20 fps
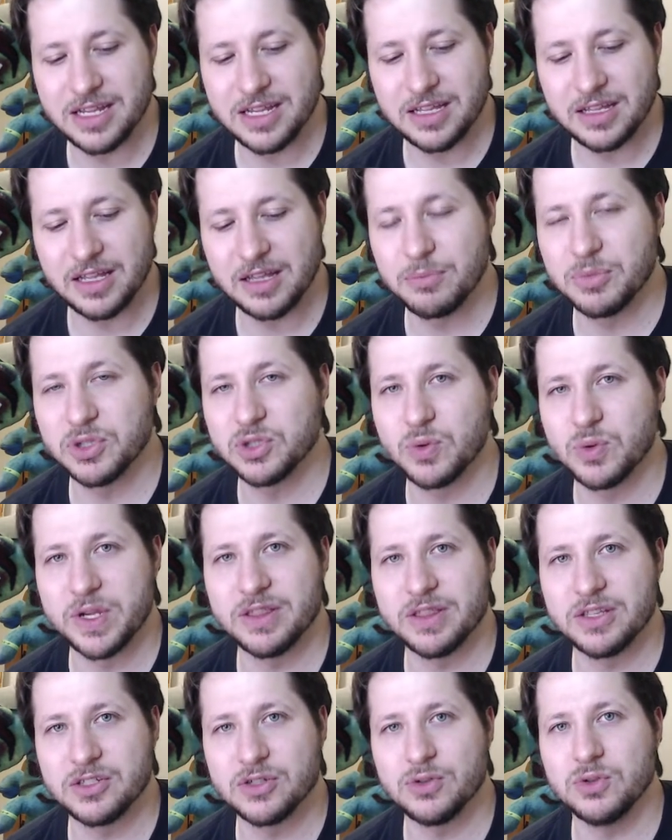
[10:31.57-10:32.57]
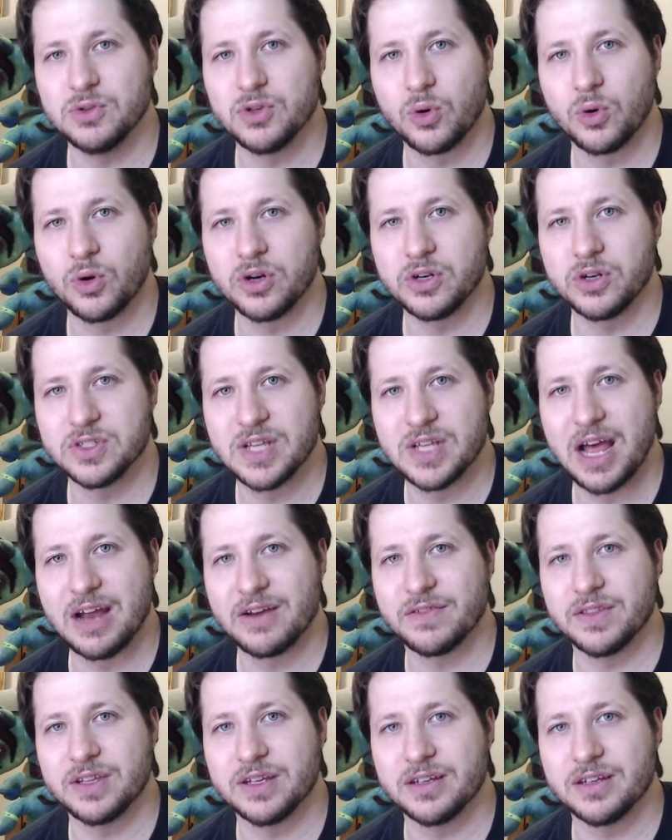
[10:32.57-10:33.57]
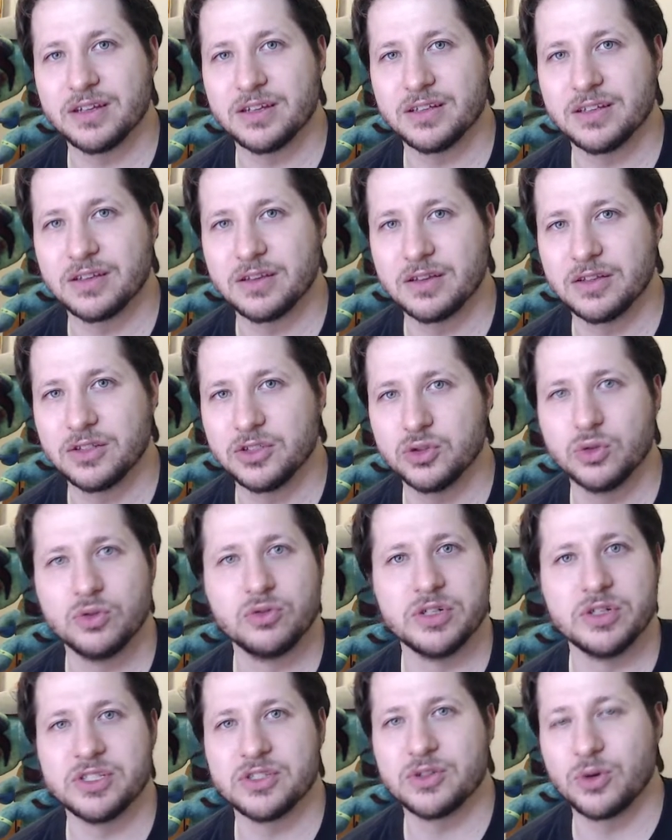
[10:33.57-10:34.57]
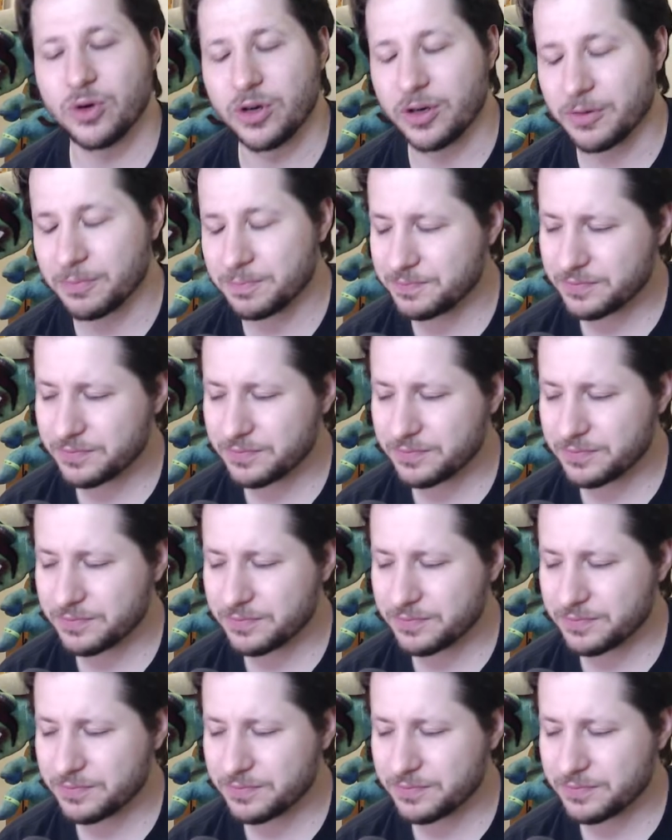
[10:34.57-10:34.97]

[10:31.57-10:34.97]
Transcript: in between the two doors out of the jewelry store,